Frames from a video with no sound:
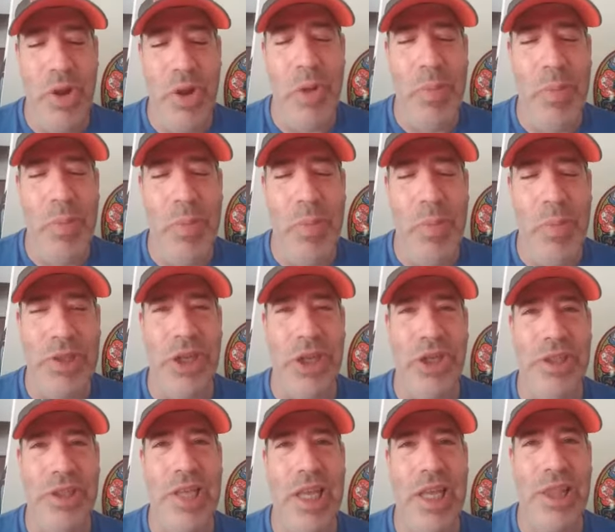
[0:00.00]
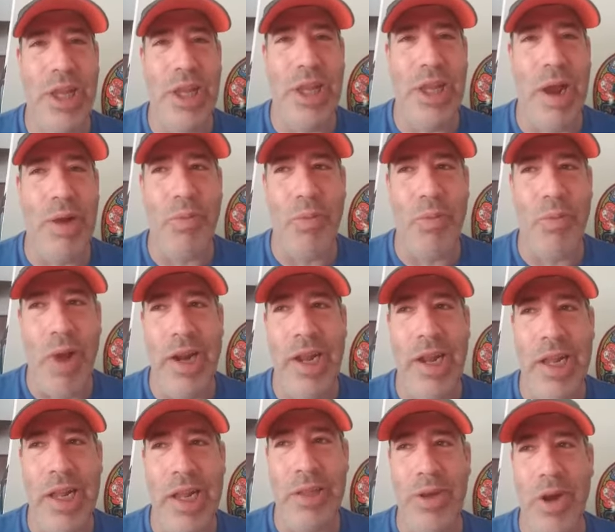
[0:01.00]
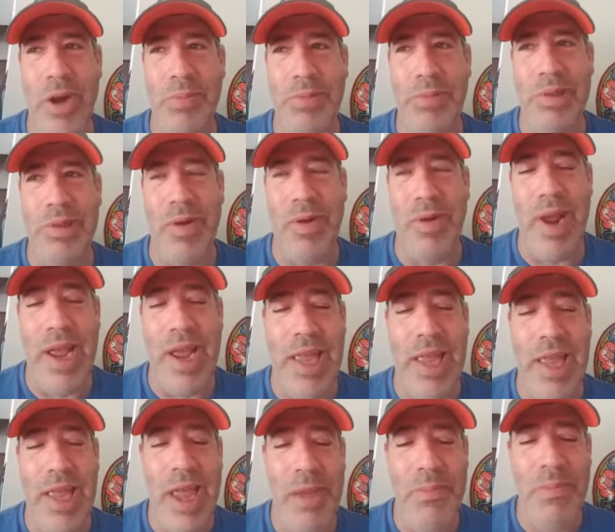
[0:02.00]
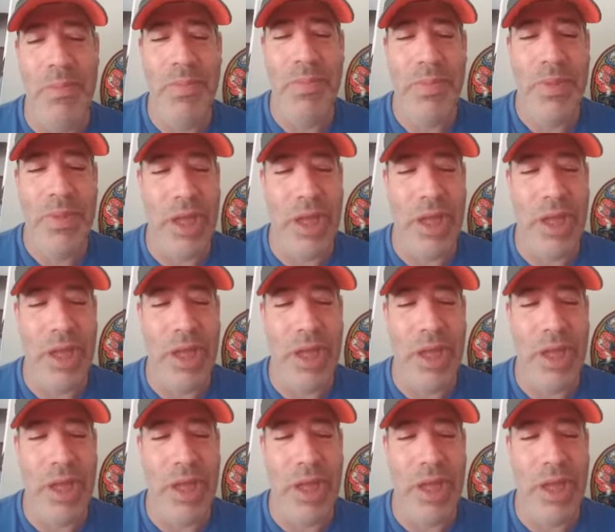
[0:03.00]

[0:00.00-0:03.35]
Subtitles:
that nobody's going to just hit the ground running in terms of their A game.